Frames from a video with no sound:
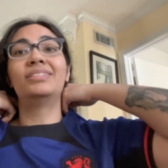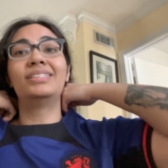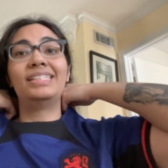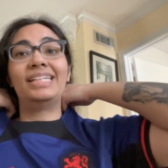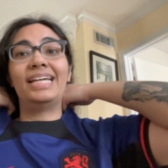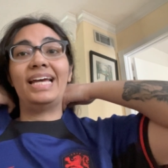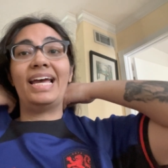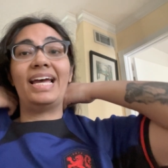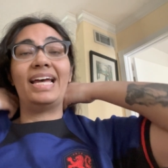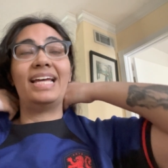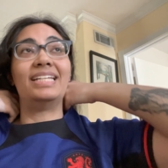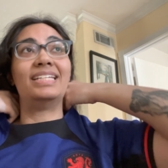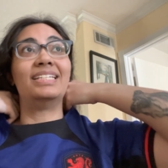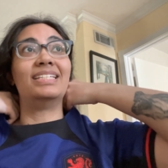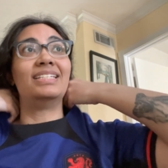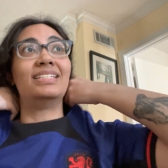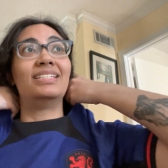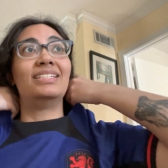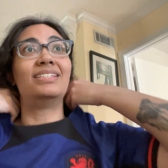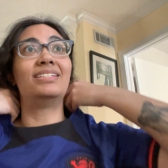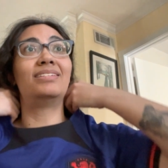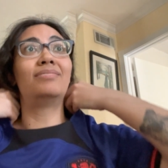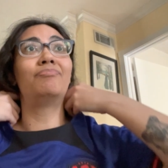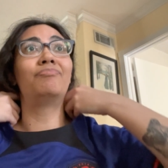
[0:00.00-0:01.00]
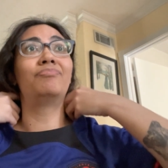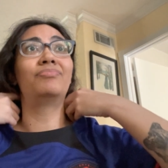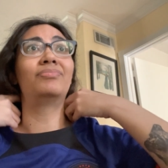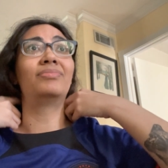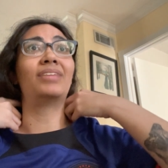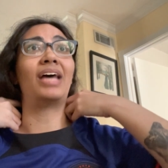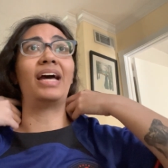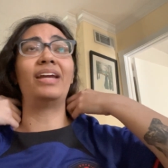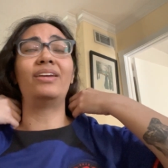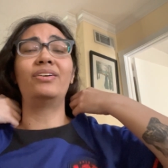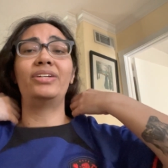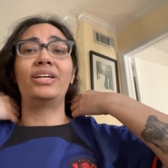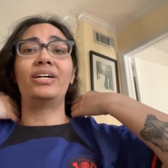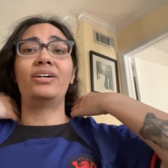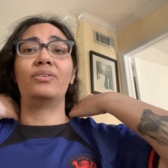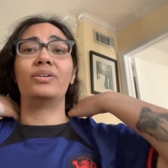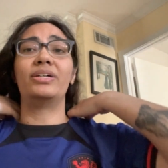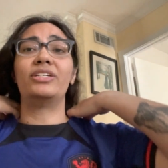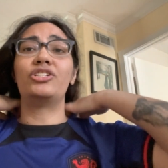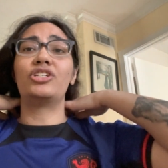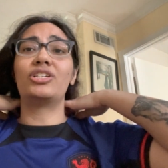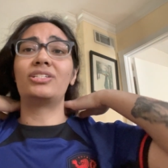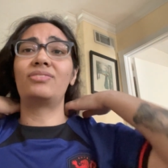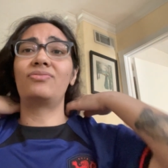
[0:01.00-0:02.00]
and I don't know,
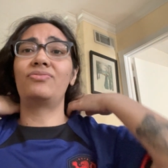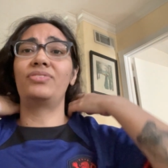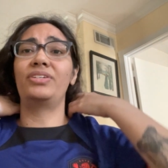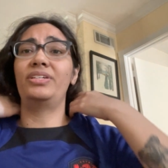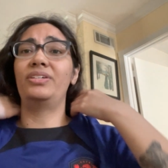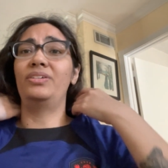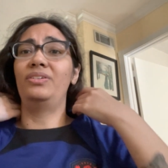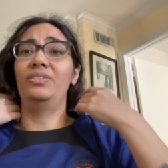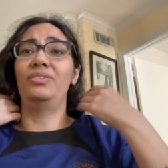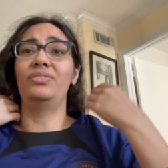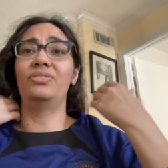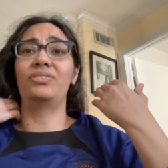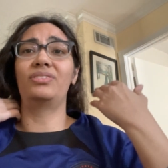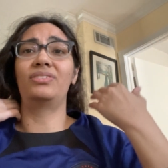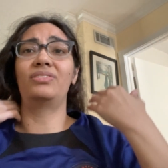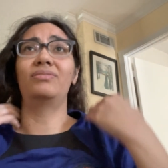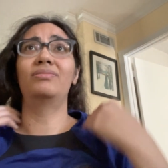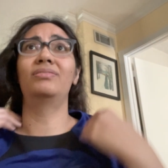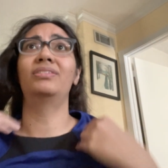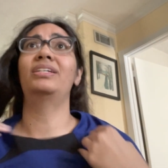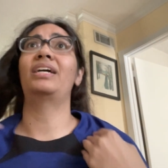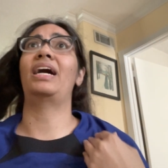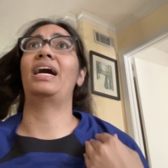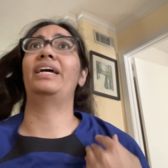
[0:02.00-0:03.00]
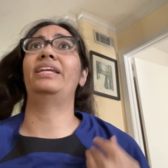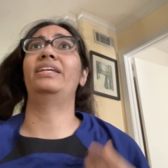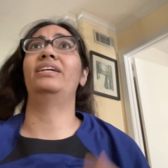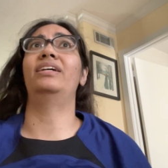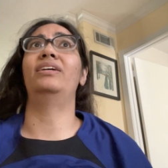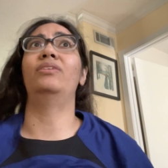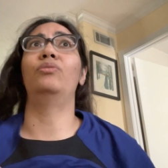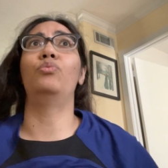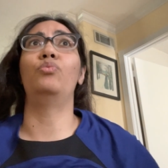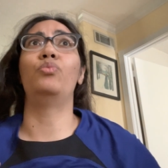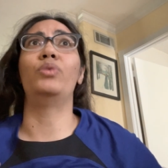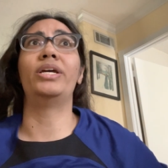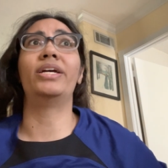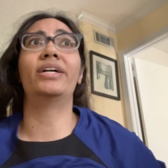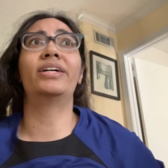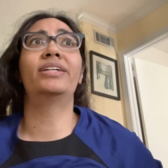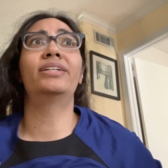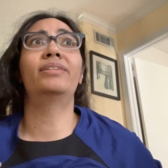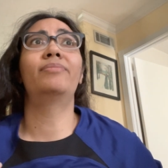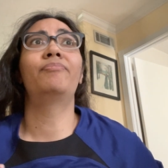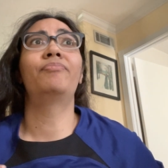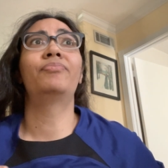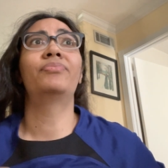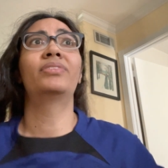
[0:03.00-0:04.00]
it just feels kind of weird.